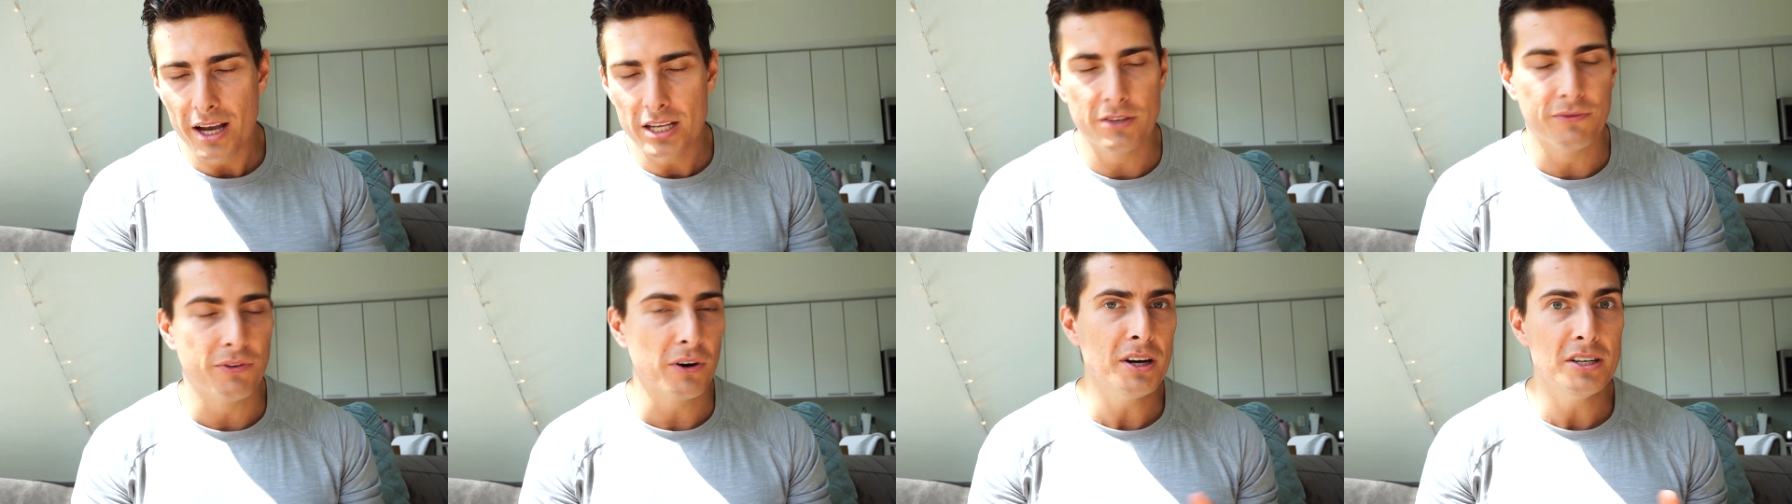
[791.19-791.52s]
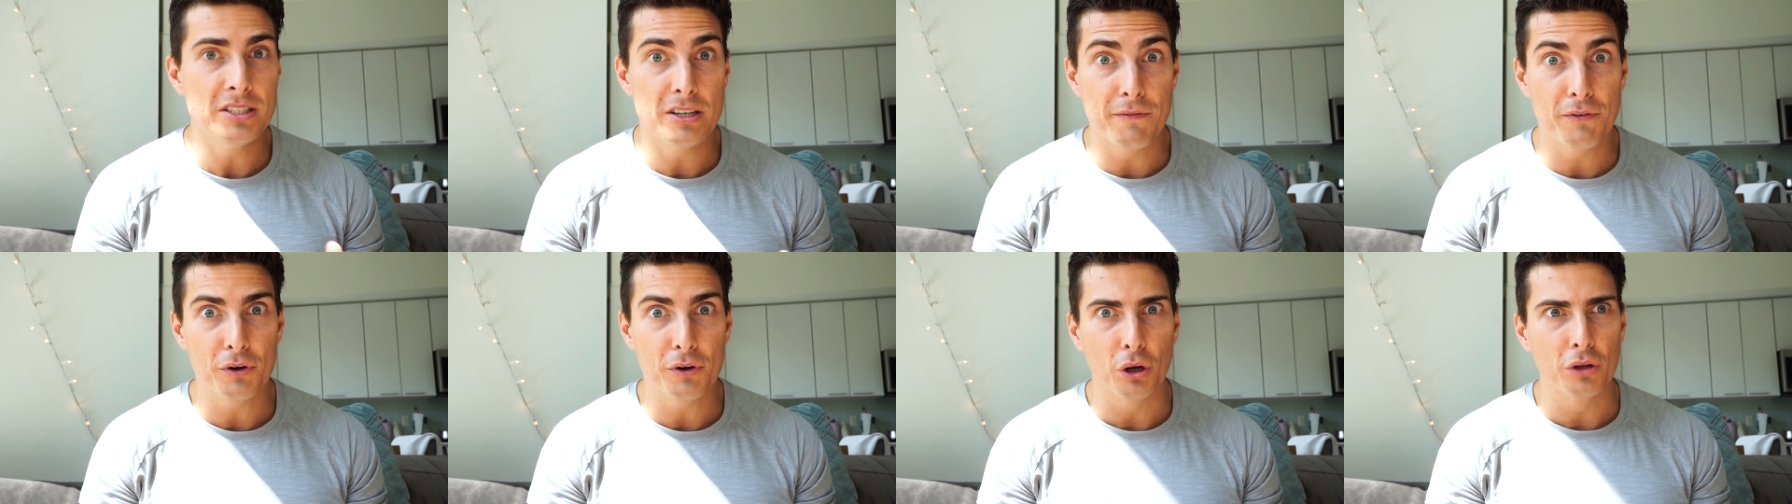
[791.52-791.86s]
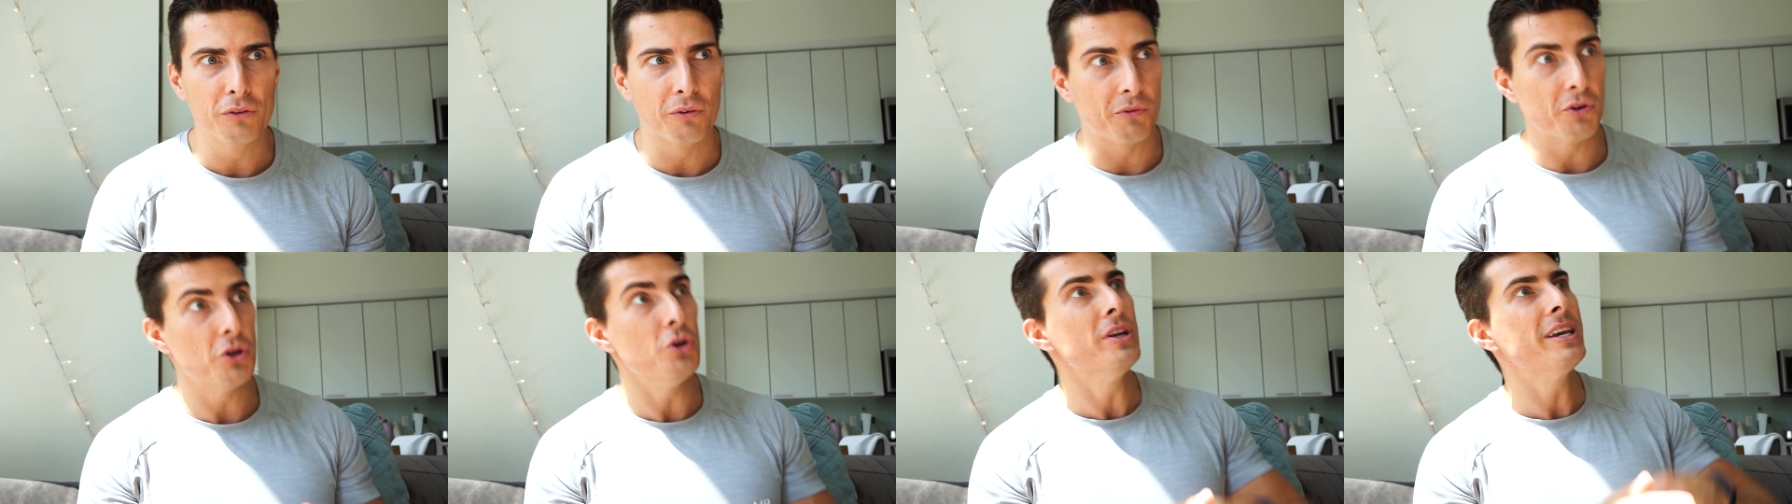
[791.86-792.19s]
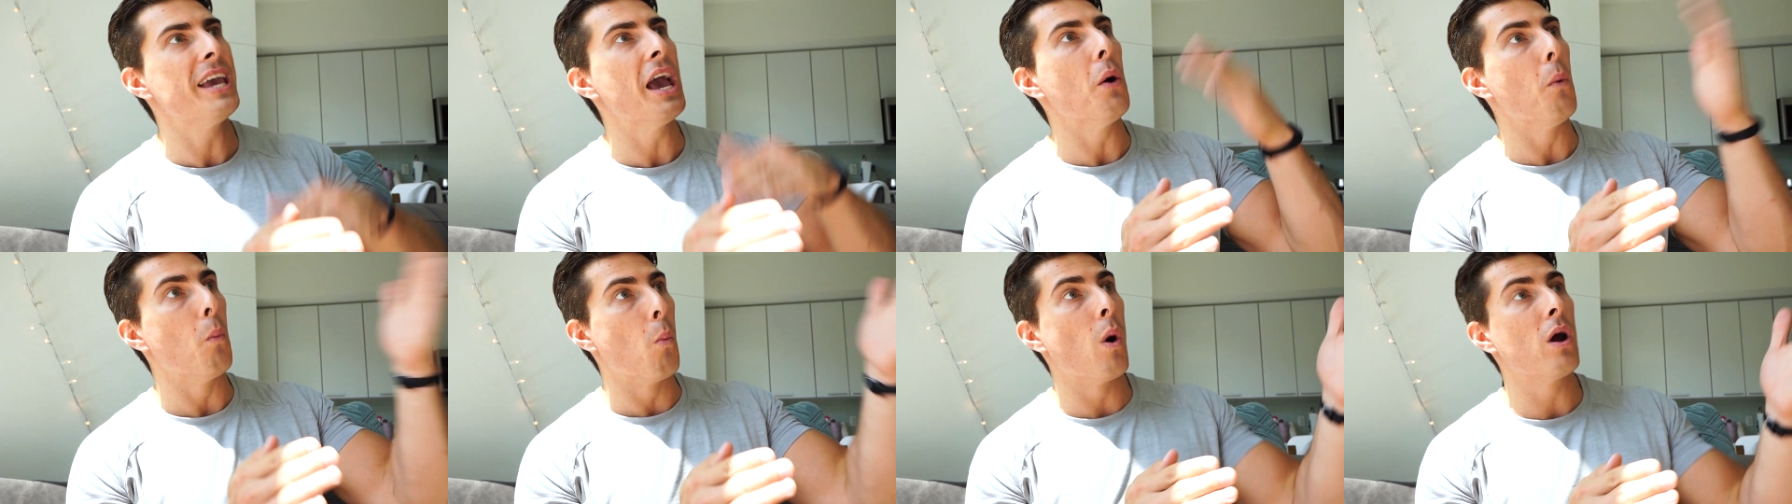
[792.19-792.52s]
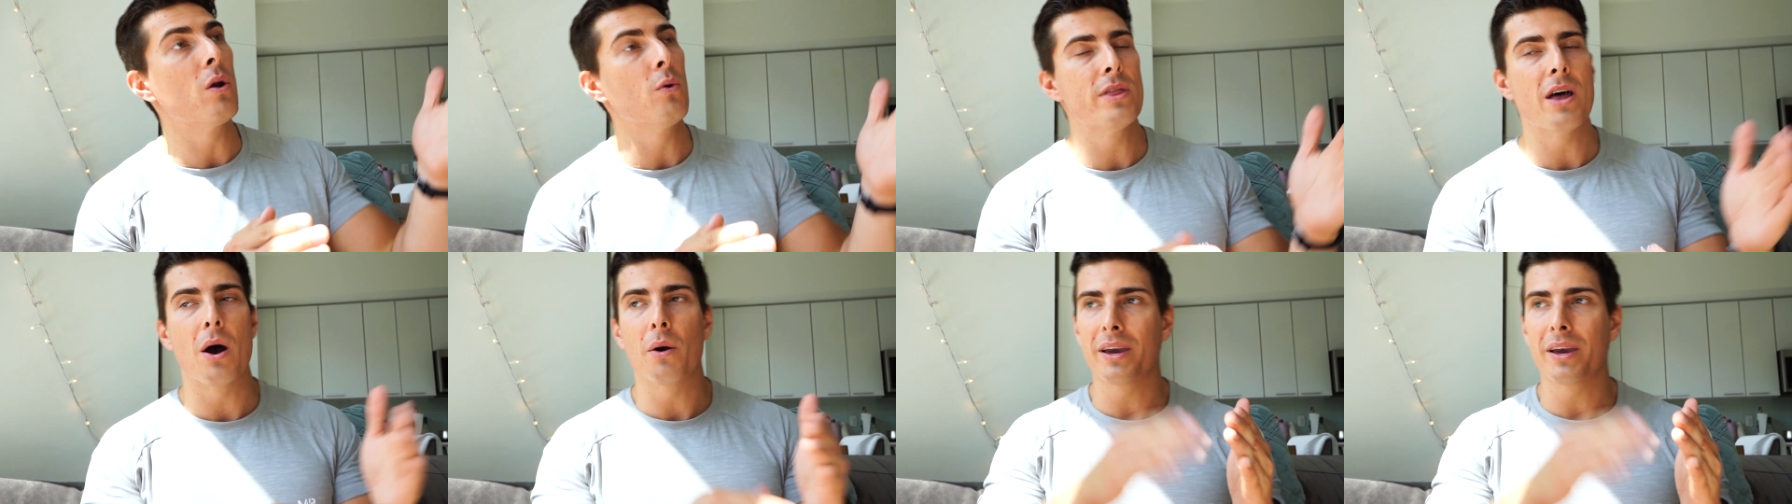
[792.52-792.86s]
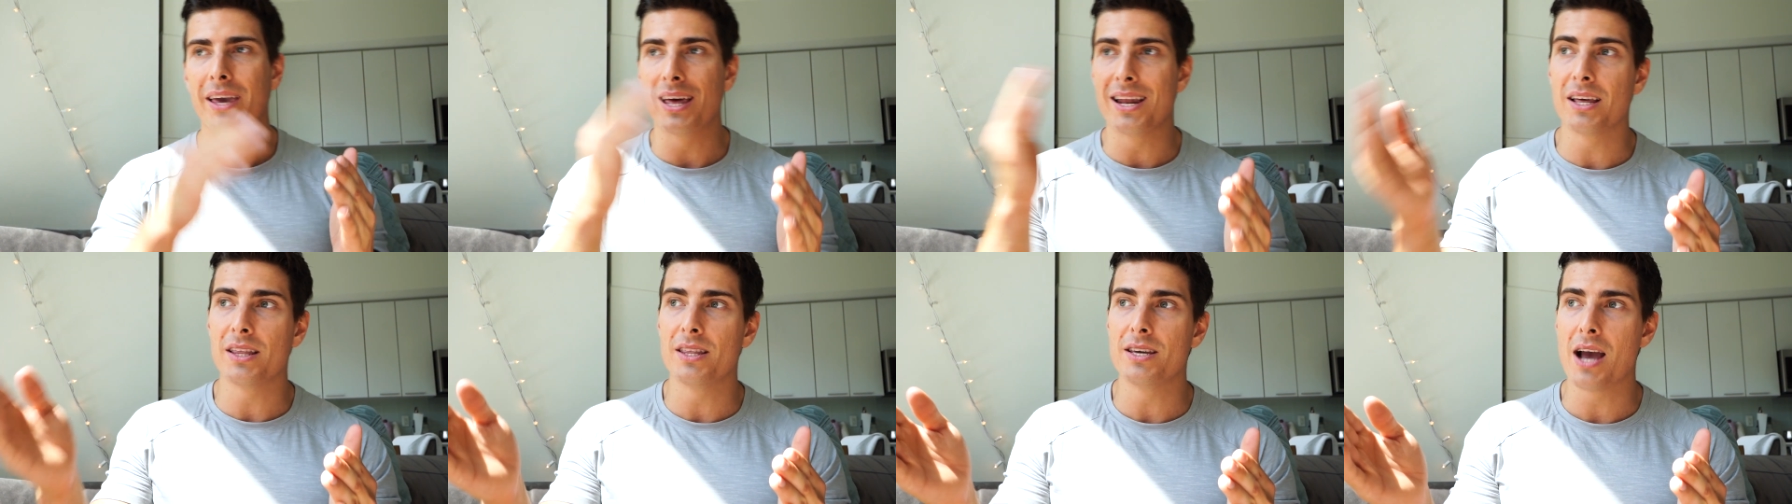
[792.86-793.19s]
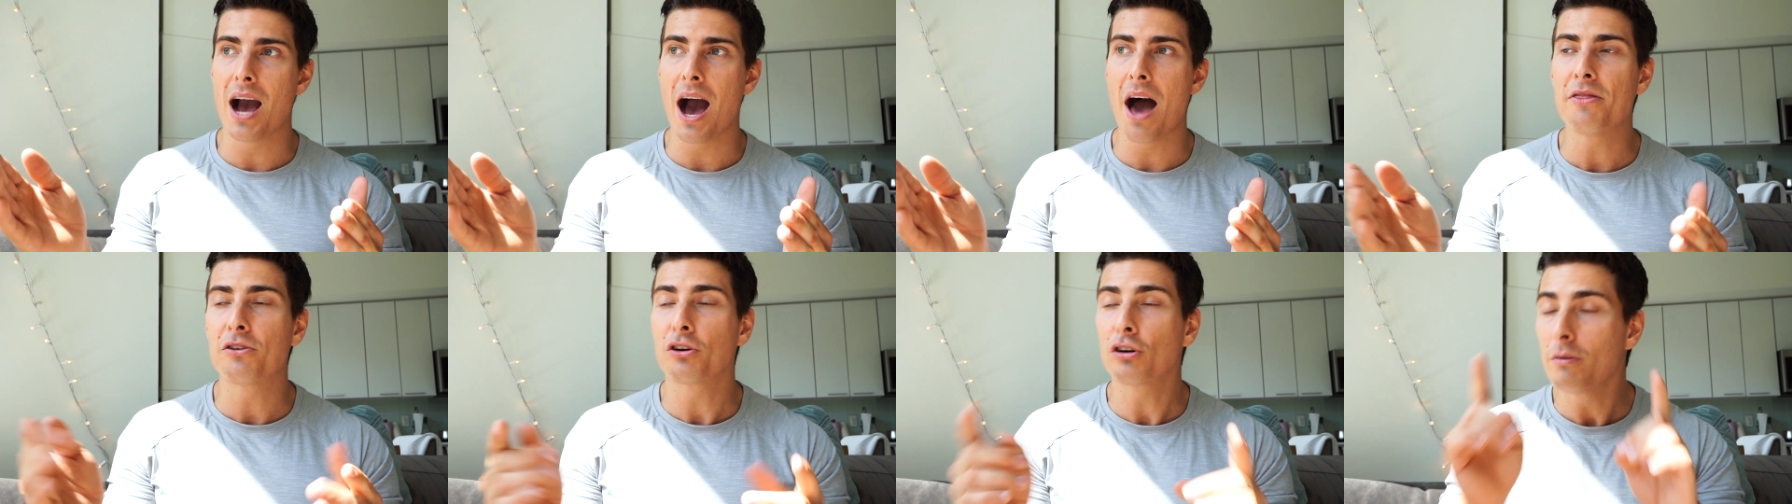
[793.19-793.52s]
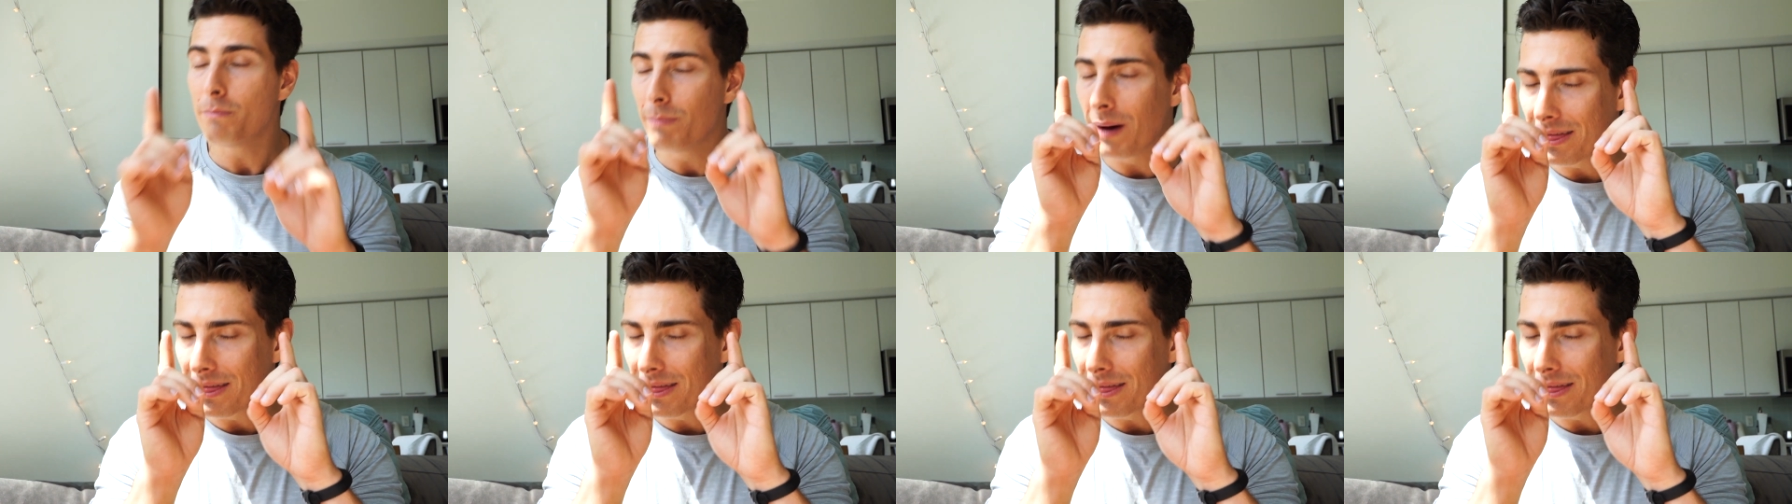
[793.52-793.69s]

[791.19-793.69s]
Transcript: It's very difficult for you to get one without getting the other,